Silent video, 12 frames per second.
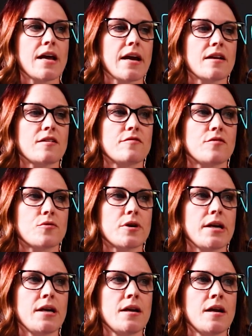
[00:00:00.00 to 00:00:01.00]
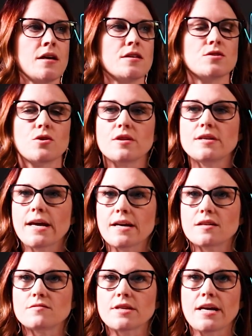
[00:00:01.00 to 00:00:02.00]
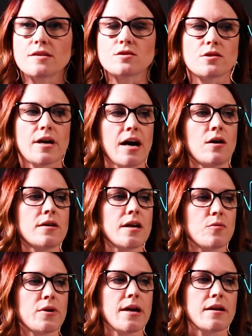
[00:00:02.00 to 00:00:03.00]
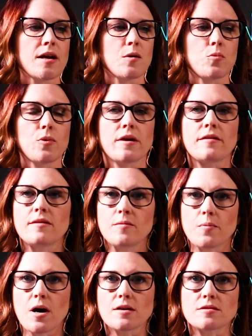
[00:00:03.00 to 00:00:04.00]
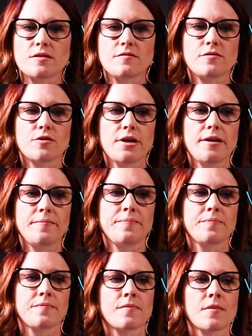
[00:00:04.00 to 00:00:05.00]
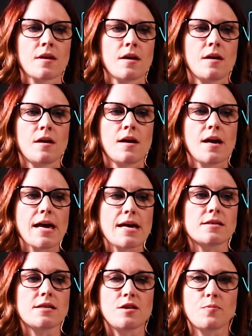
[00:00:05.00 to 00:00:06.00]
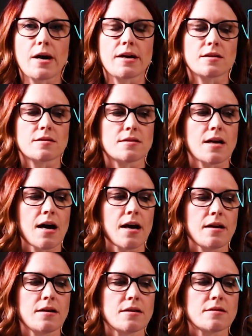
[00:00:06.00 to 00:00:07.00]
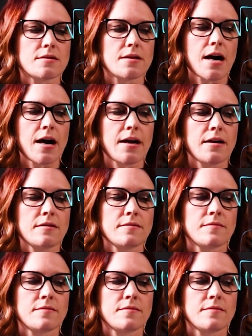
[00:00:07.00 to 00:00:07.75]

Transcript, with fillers: negative 3, so the negatives cancel out and we end up with positive 3. 18 minus 9 is 9.